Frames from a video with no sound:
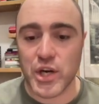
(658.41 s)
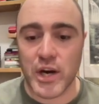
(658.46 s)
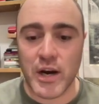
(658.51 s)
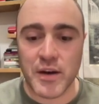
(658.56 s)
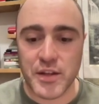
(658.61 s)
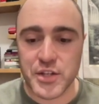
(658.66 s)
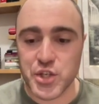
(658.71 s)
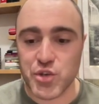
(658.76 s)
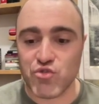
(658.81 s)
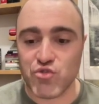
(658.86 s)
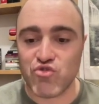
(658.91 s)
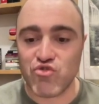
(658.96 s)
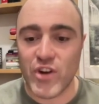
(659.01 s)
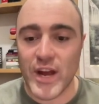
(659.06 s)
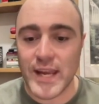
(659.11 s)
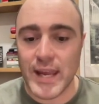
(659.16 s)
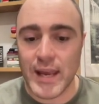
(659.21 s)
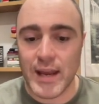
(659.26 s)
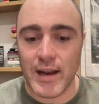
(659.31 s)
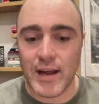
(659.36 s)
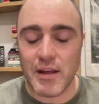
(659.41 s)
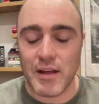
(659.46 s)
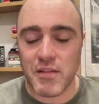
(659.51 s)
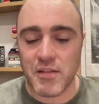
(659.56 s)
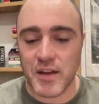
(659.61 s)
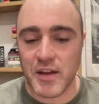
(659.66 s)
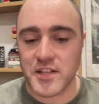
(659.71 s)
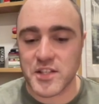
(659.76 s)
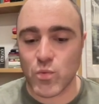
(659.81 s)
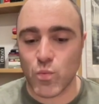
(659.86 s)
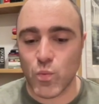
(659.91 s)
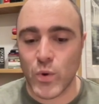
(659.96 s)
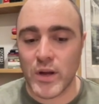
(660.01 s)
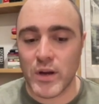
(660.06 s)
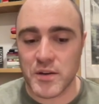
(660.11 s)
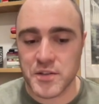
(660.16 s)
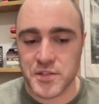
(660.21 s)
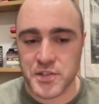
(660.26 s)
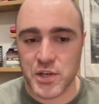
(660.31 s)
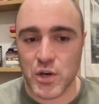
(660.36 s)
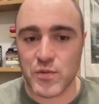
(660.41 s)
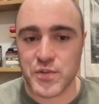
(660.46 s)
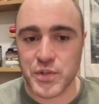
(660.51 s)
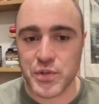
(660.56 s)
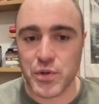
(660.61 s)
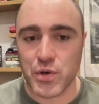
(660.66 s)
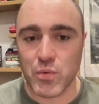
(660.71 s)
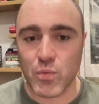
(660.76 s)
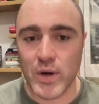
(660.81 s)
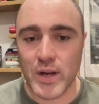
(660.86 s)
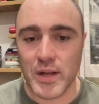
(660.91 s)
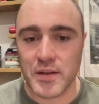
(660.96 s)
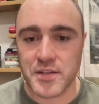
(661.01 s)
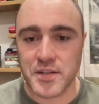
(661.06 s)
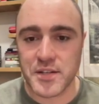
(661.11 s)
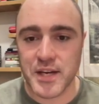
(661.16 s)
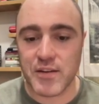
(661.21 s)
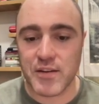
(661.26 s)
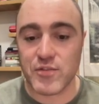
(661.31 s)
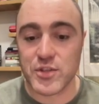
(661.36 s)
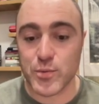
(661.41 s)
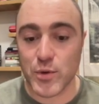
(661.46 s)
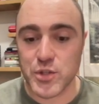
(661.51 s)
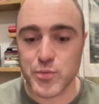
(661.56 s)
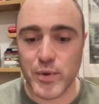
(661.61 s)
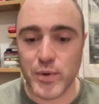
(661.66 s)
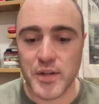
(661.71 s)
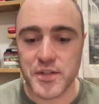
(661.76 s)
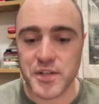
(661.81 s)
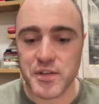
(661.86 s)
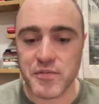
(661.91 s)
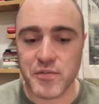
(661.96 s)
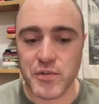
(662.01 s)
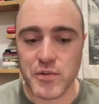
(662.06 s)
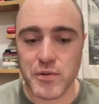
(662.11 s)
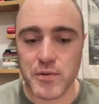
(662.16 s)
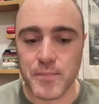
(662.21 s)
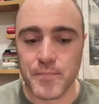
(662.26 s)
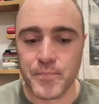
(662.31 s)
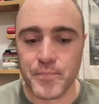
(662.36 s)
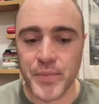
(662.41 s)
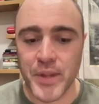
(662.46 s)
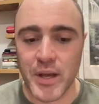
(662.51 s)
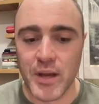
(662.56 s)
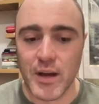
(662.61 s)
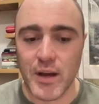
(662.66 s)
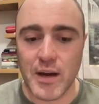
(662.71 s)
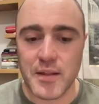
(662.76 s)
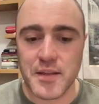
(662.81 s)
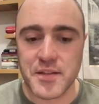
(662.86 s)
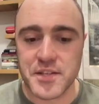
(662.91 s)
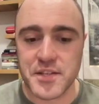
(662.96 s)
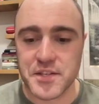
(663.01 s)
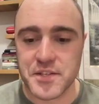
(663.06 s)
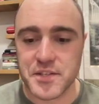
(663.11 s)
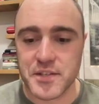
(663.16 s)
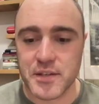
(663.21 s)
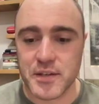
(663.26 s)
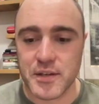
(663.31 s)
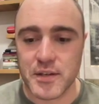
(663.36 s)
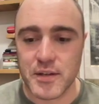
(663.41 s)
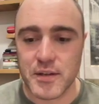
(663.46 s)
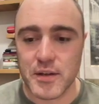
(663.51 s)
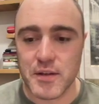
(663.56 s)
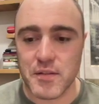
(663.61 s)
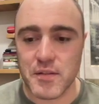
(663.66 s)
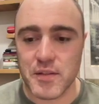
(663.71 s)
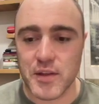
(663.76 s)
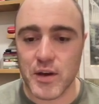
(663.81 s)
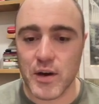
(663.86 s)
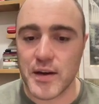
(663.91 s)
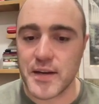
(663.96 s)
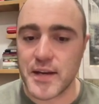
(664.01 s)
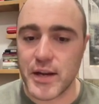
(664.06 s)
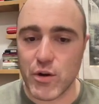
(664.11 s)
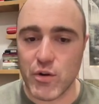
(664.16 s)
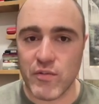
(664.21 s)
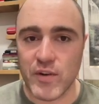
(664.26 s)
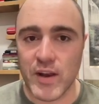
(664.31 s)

other to regulate things that we ourselves are not willing to take responsibility for. And this is like the idea of